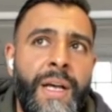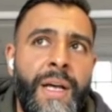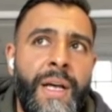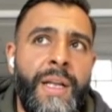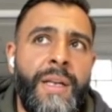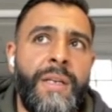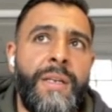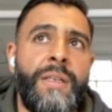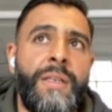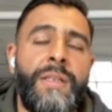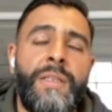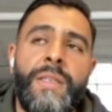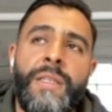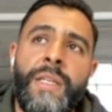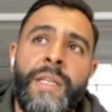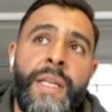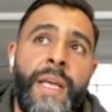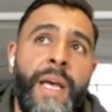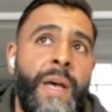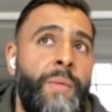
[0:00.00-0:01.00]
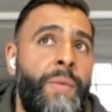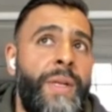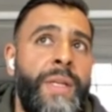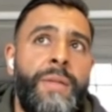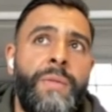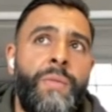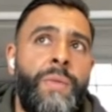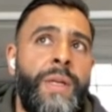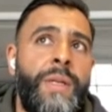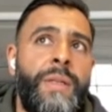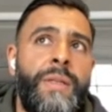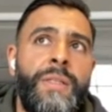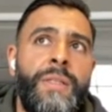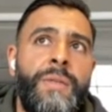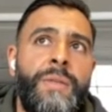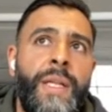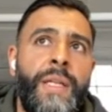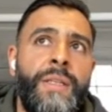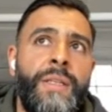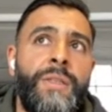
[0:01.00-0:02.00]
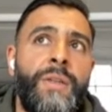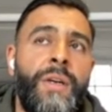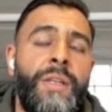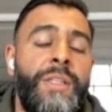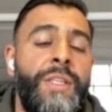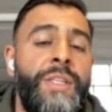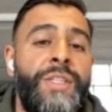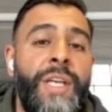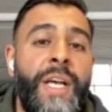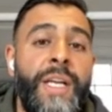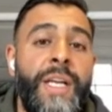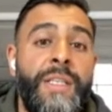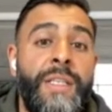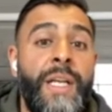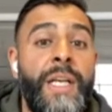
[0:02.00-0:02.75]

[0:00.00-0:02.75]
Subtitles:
And yeah, we just then started to change.